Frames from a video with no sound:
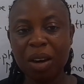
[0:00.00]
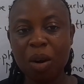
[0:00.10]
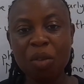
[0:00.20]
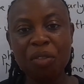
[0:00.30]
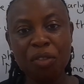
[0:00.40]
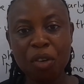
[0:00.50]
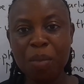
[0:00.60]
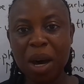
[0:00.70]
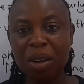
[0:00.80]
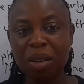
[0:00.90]
of
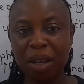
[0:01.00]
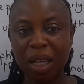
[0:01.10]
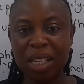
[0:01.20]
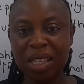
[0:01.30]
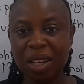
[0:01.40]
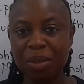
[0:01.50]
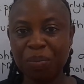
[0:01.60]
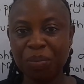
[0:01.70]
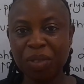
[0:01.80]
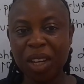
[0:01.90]
formal letter,
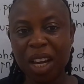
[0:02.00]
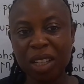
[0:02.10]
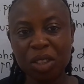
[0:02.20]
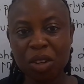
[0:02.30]
and